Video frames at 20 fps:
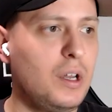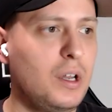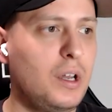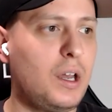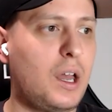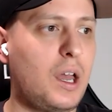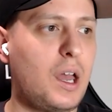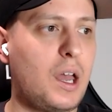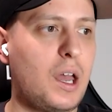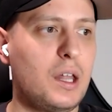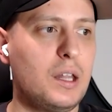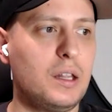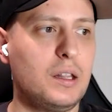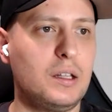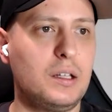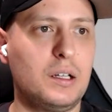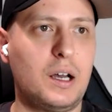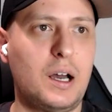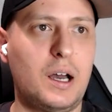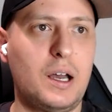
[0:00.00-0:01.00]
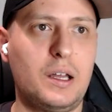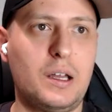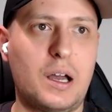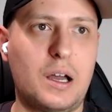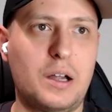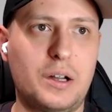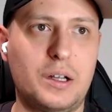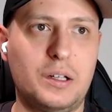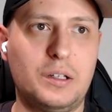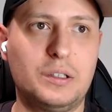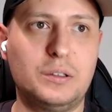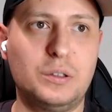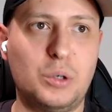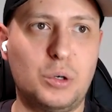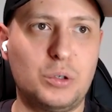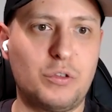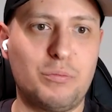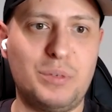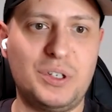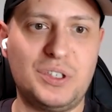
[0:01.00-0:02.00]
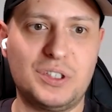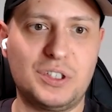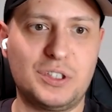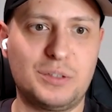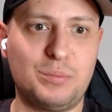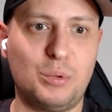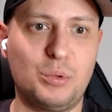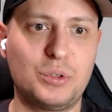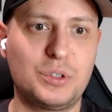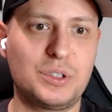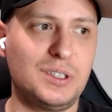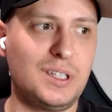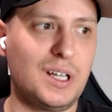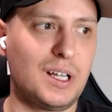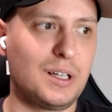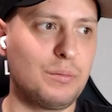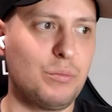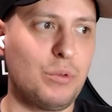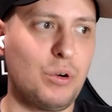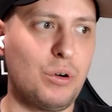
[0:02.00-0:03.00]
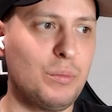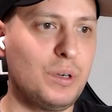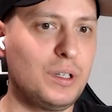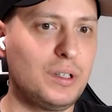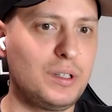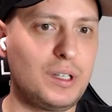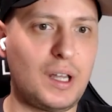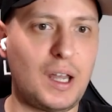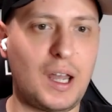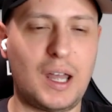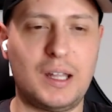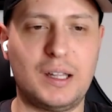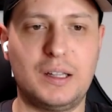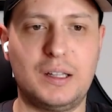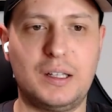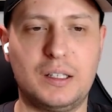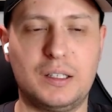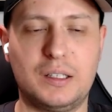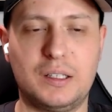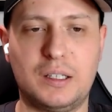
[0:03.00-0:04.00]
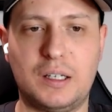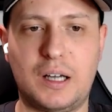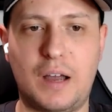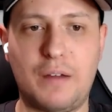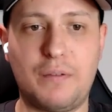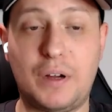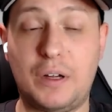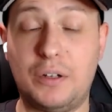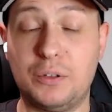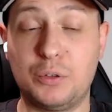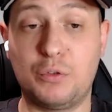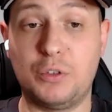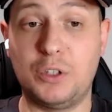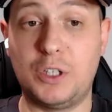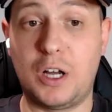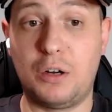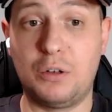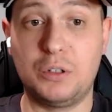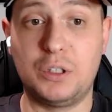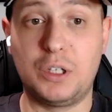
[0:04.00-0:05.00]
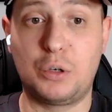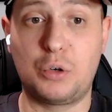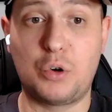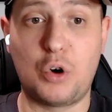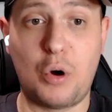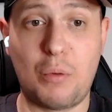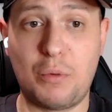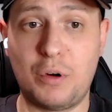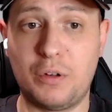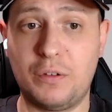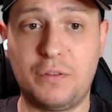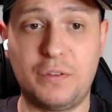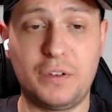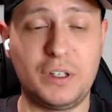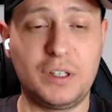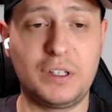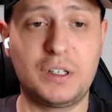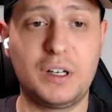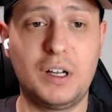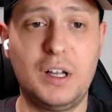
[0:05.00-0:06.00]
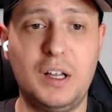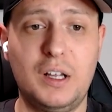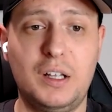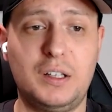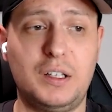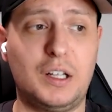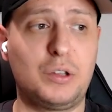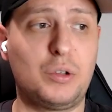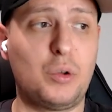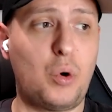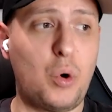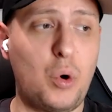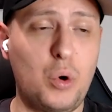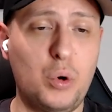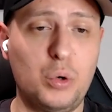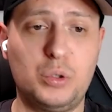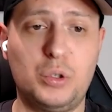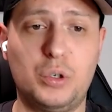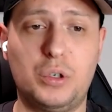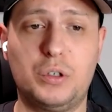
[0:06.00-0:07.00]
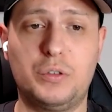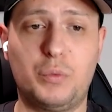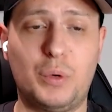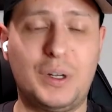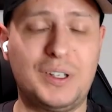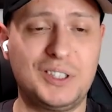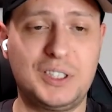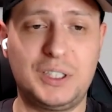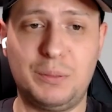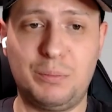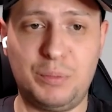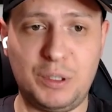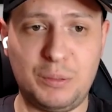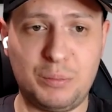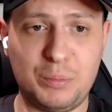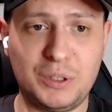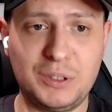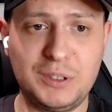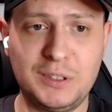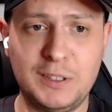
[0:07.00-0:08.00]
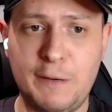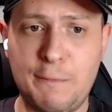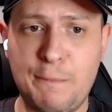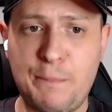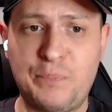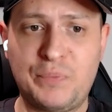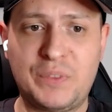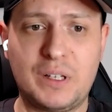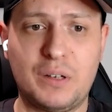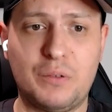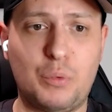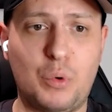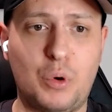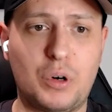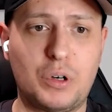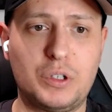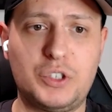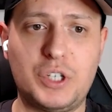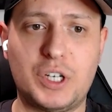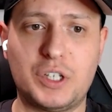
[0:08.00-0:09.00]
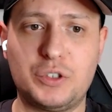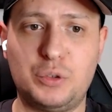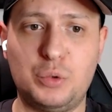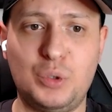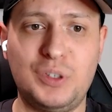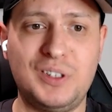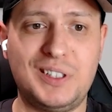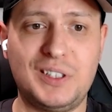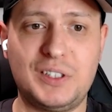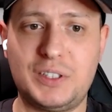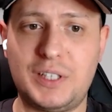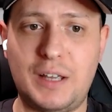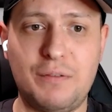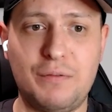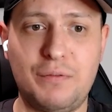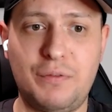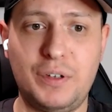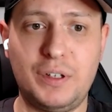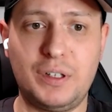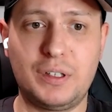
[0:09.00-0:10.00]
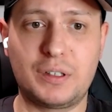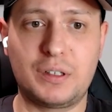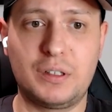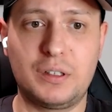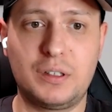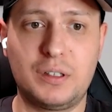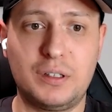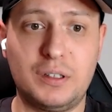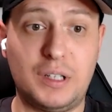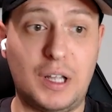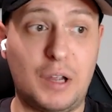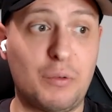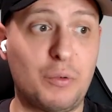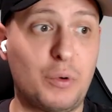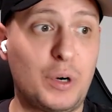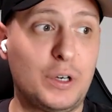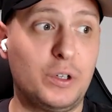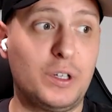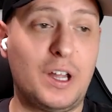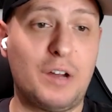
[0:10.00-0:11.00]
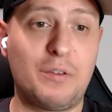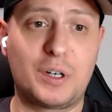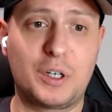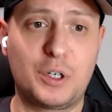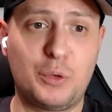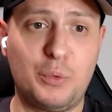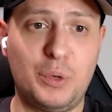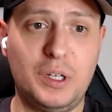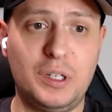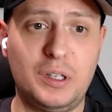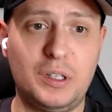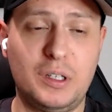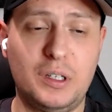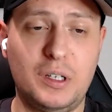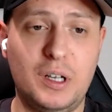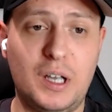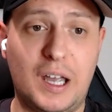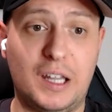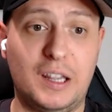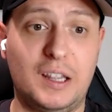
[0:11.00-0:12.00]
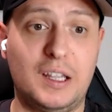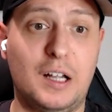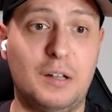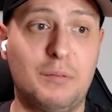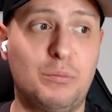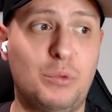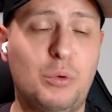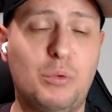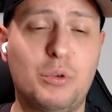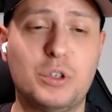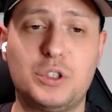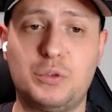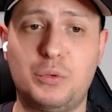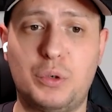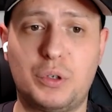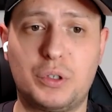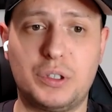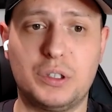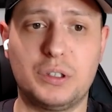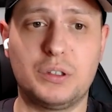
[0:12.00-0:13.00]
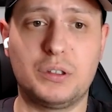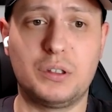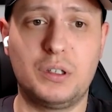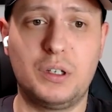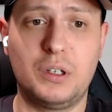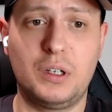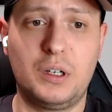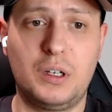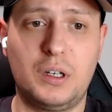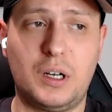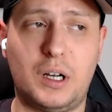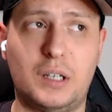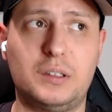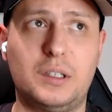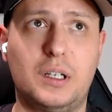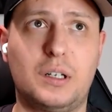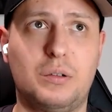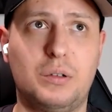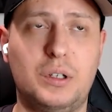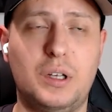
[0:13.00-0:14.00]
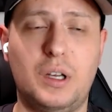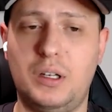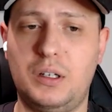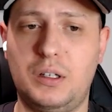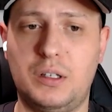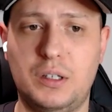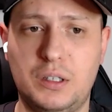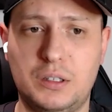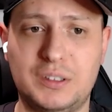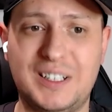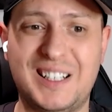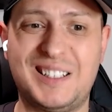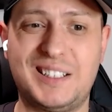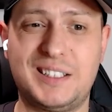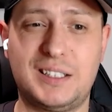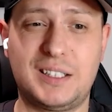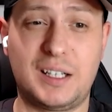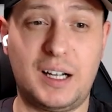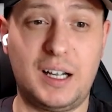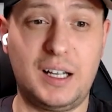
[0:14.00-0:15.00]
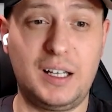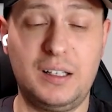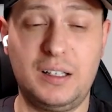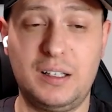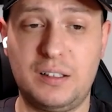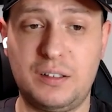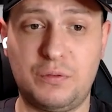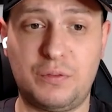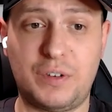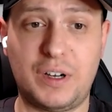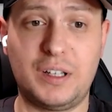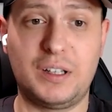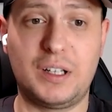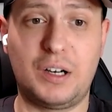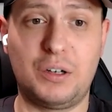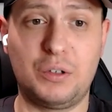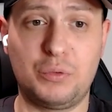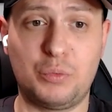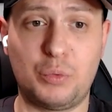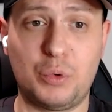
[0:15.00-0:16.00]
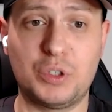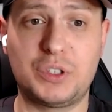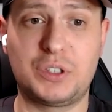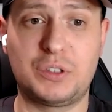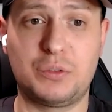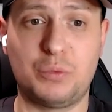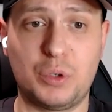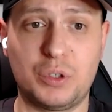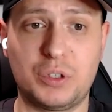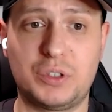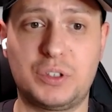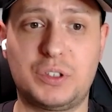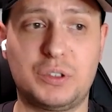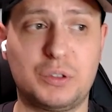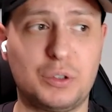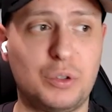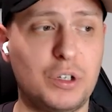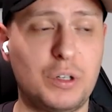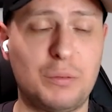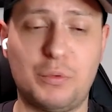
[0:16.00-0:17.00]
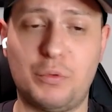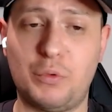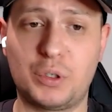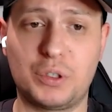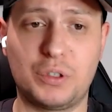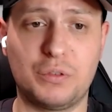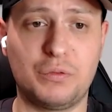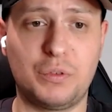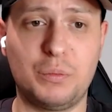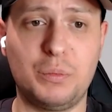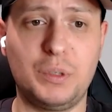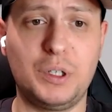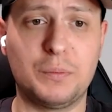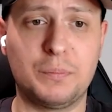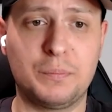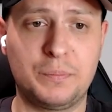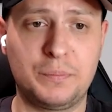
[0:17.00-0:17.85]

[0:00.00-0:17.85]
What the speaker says: And I read a lot of business books that moment, and I found out the common thing that all the wealthy people were just doing the same thing. They were never quit and done more what's working. I like, okay, let's try, find out what's going to be working for me.